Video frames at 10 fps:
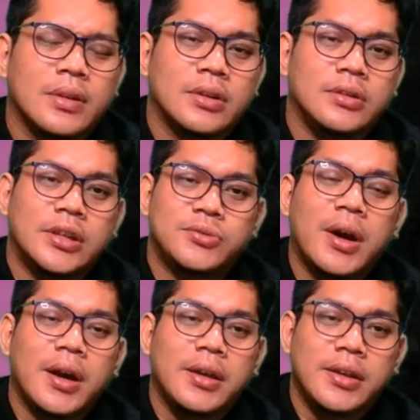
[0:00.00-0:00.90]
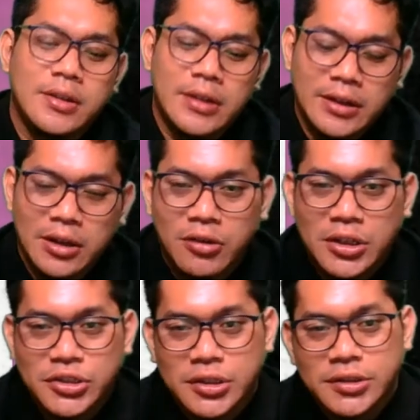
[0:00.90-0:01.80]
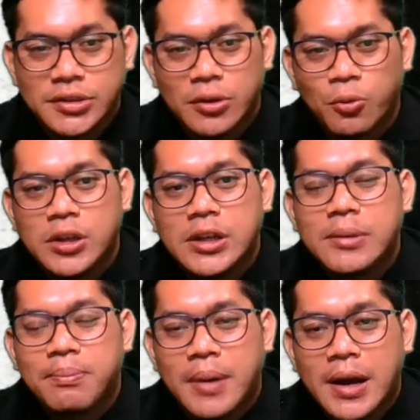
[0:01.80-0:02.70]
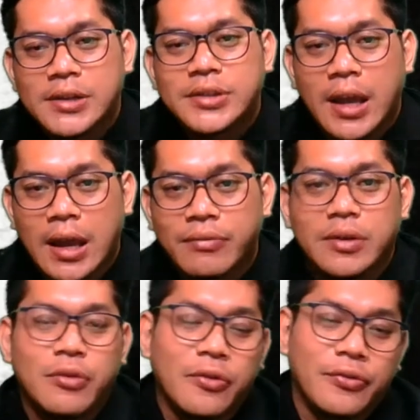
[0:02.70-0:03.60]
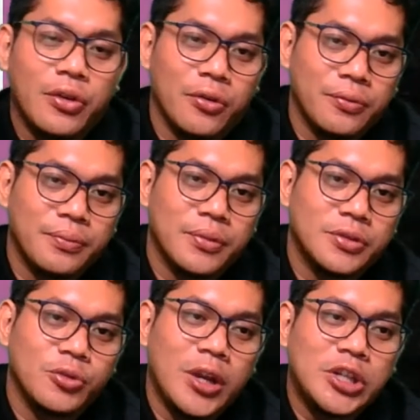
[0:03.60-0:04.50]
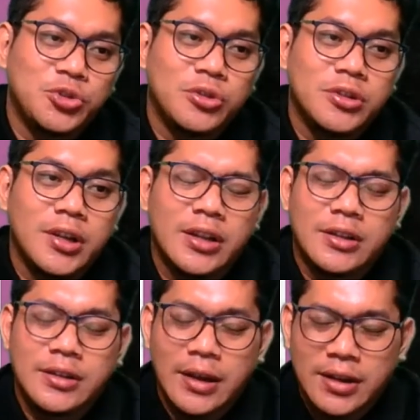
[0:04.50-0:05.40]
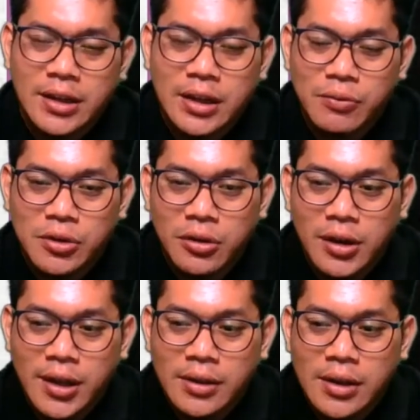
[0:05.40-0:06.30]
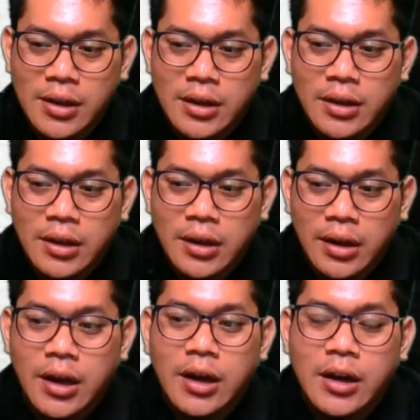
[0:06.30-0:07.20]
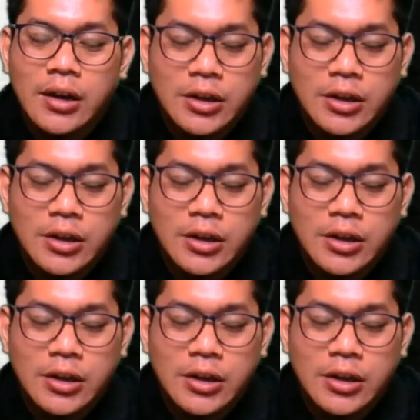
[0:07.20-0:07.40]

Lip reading: That's why in data collections we must have a workflow to ensure that the data that we collect are